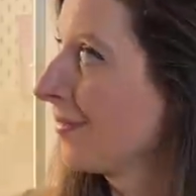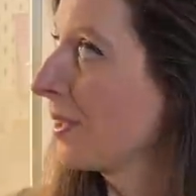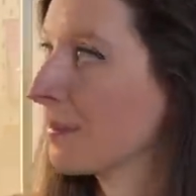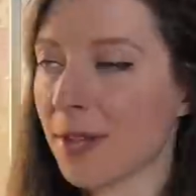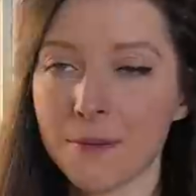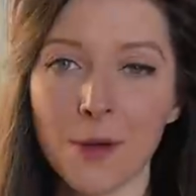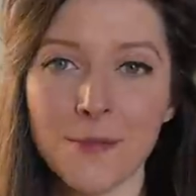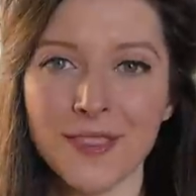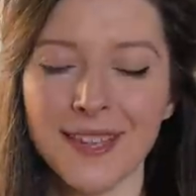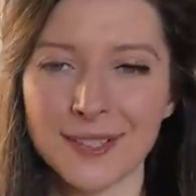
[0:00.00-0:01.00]
But at the
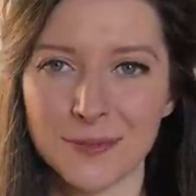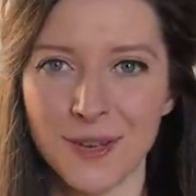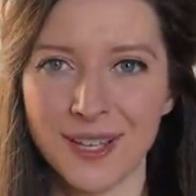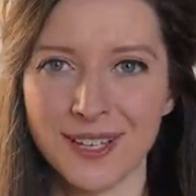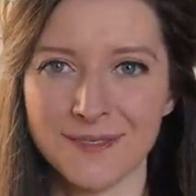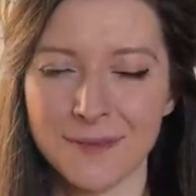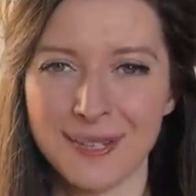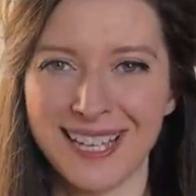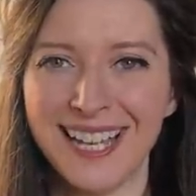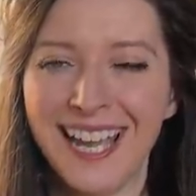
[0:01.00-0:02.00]
moment that's working for
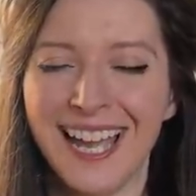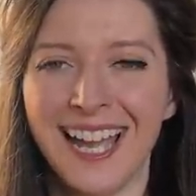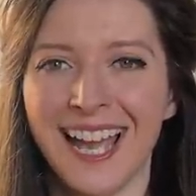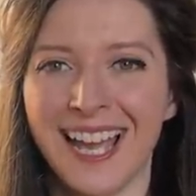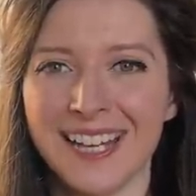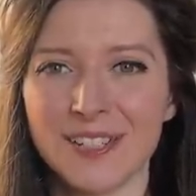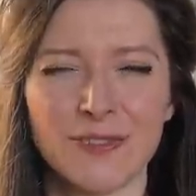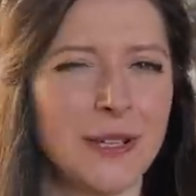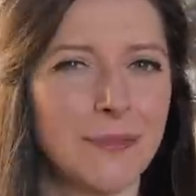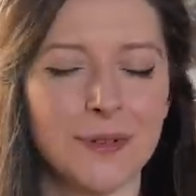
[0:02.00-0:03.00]
me. And it's
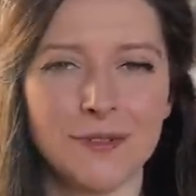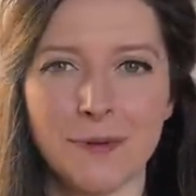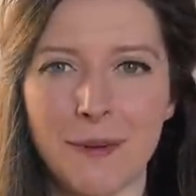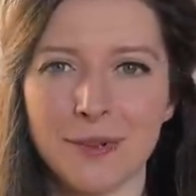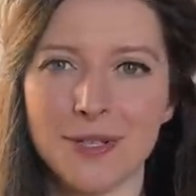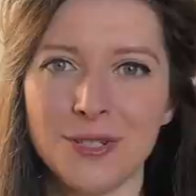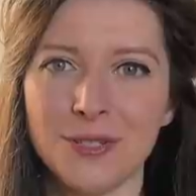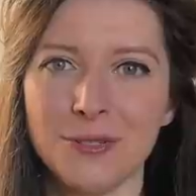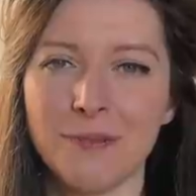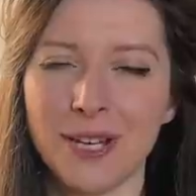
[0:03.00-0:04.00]
really important, remember,
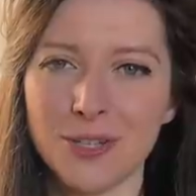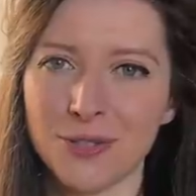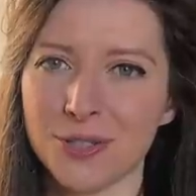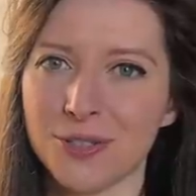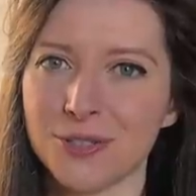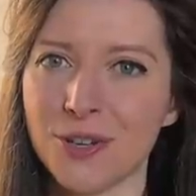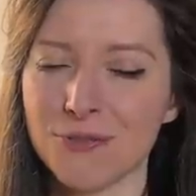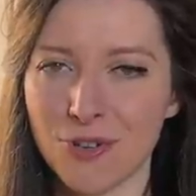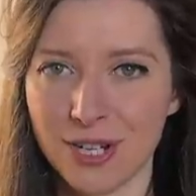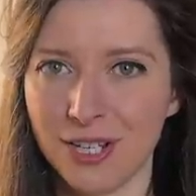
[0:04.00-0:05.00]
to make sure you're
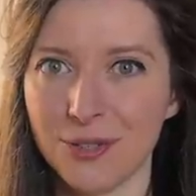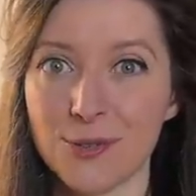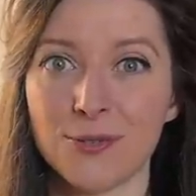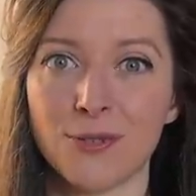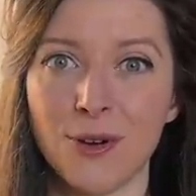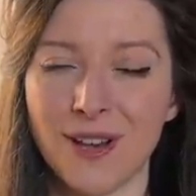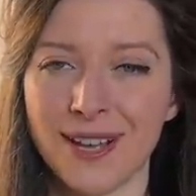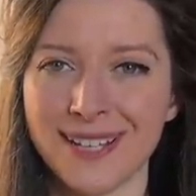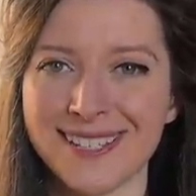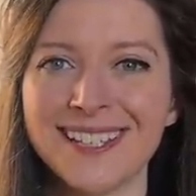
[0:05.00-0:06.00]
not running your grow
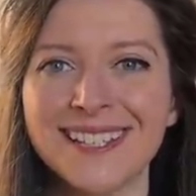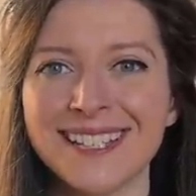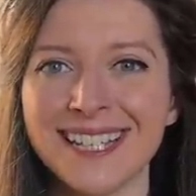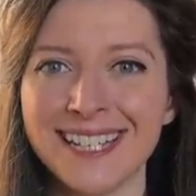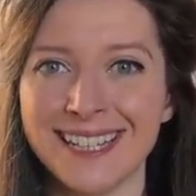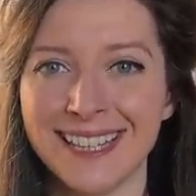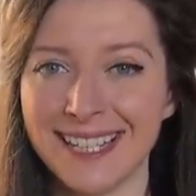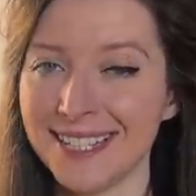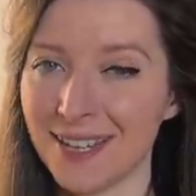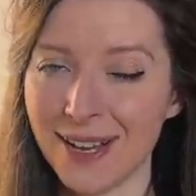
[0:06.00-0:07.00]
lights in
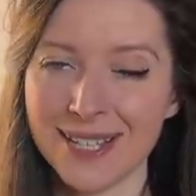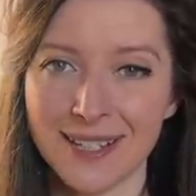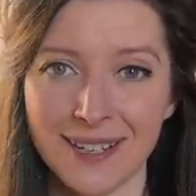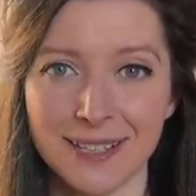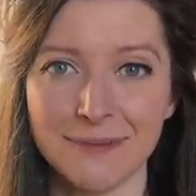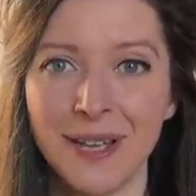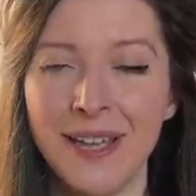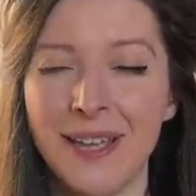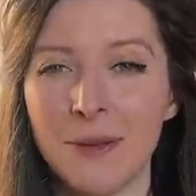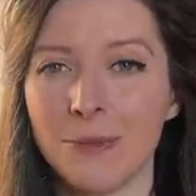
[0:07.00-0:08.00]
the nighttime,
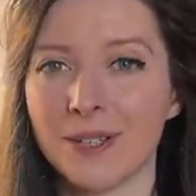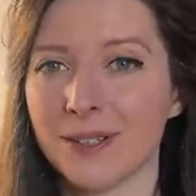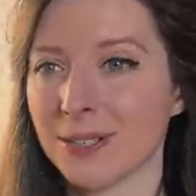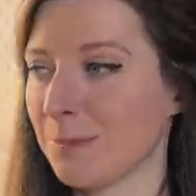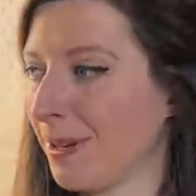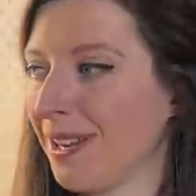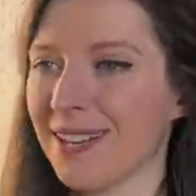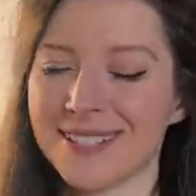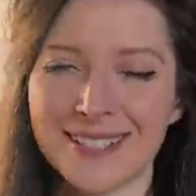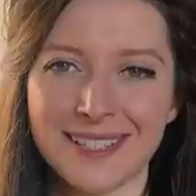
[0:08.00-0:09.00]
because
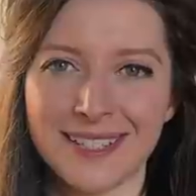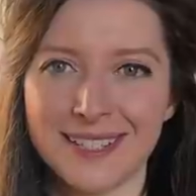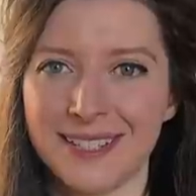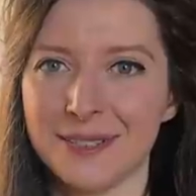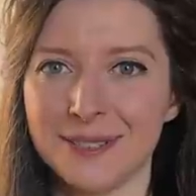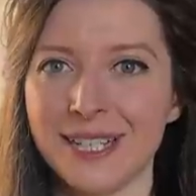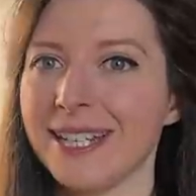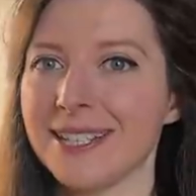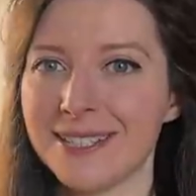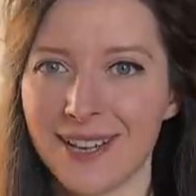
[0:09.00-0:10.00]
plants still
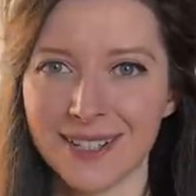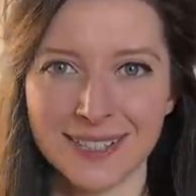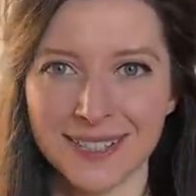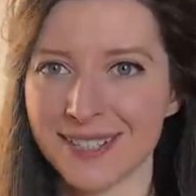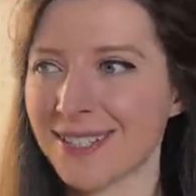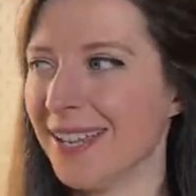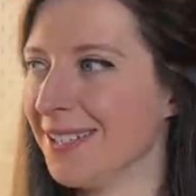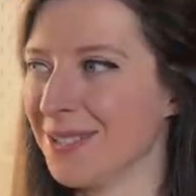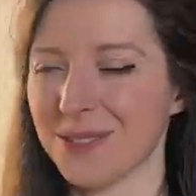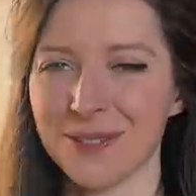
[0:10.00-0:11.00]
need darkness
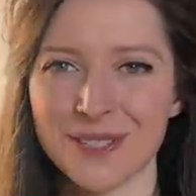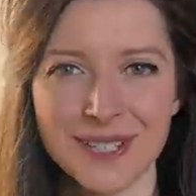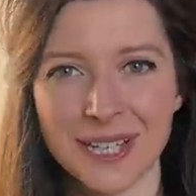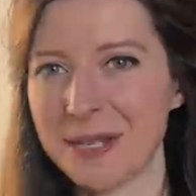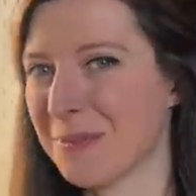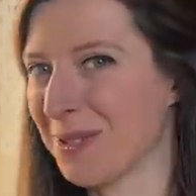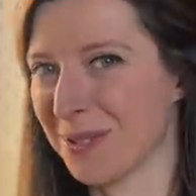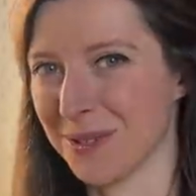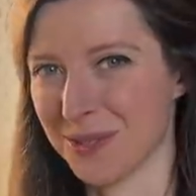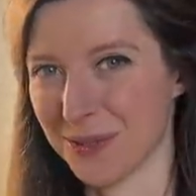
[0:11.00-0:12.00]
to sleep,
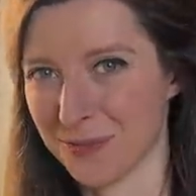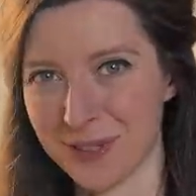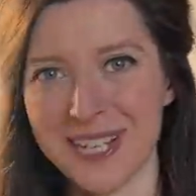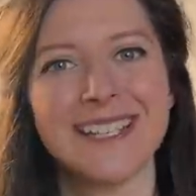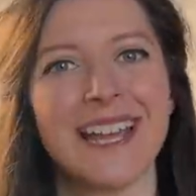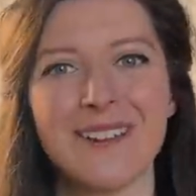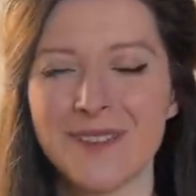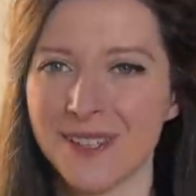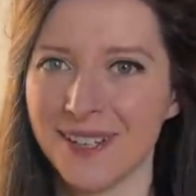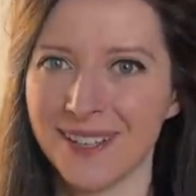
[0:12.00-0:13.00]
to sort of reset for
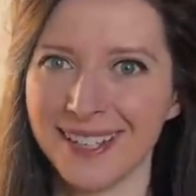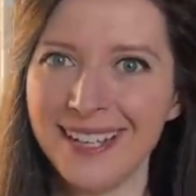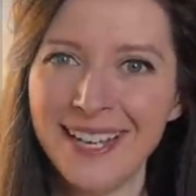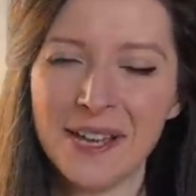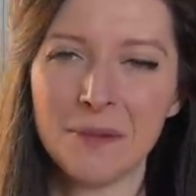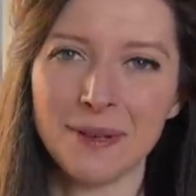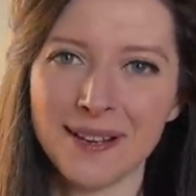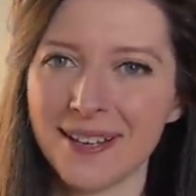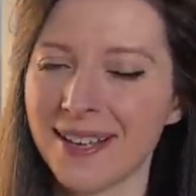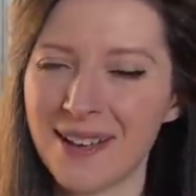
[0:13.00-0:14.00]
the night. A bit
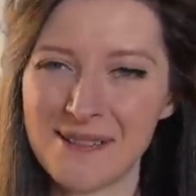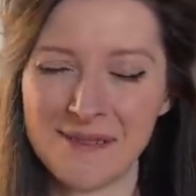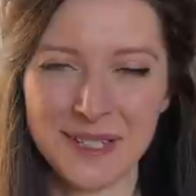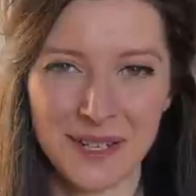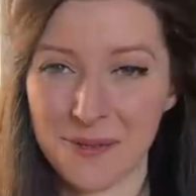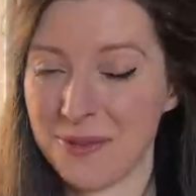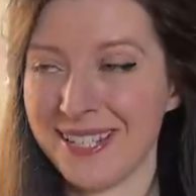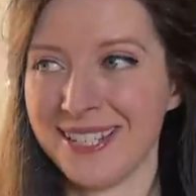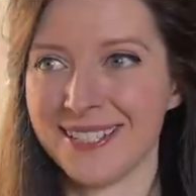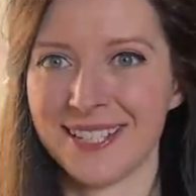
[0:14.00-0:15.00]
like how, you know, we
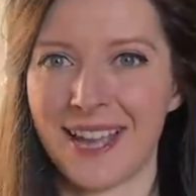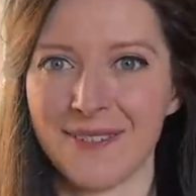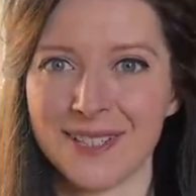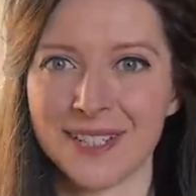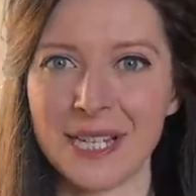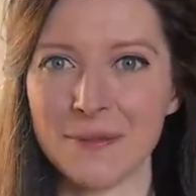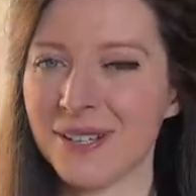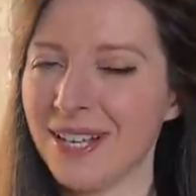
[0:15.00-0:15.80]
need to have sleep,